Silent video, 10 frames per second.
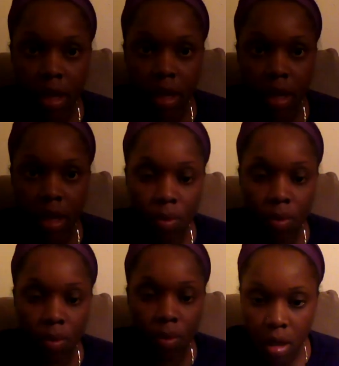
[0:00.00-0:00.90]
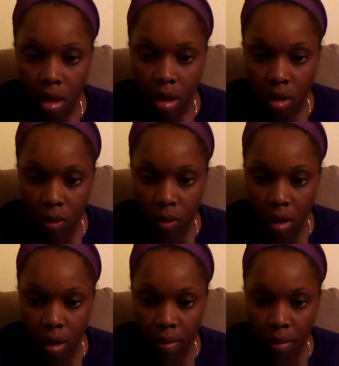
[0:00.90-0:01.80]
and hopefully you
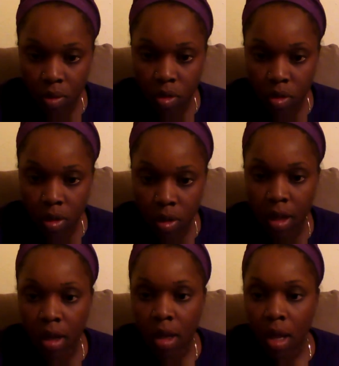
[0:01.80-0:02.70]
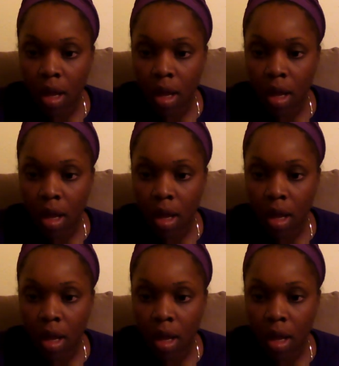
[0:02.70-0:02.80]
were able to hear.